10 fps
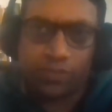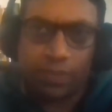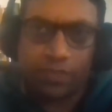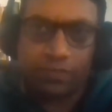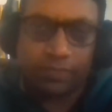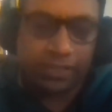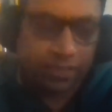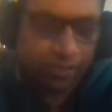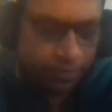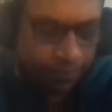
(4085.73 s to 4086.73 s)

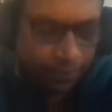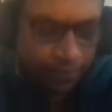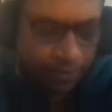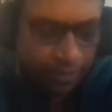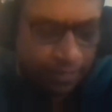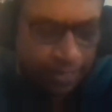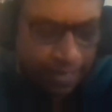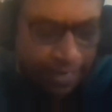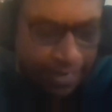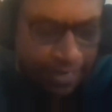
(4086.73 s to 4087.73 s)
responsibility,
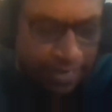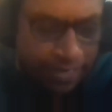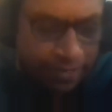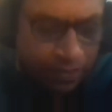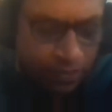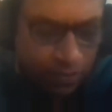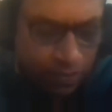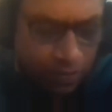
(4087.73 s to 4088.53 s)
and